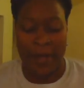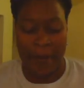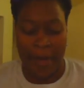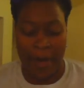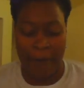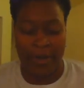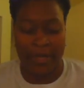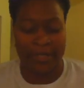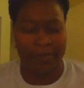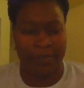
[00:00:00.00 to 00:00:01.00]
about what
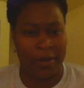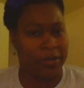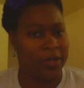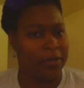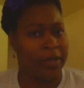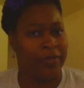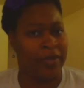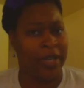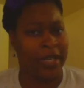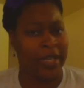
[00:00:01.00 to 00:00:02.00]
is supposed to be
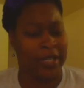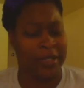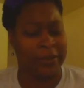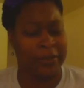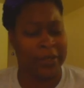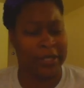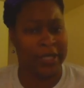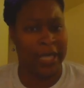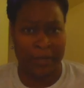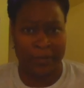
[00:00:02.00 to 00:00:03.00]
funny and what's
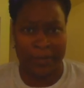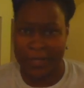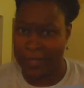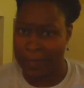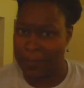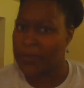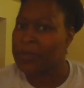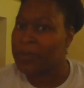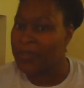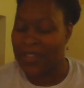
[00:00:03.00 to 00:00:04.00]
not really supposed
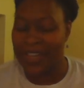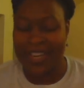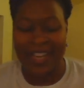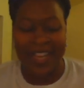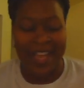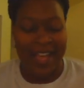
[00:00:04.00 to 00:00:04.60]
to be funny.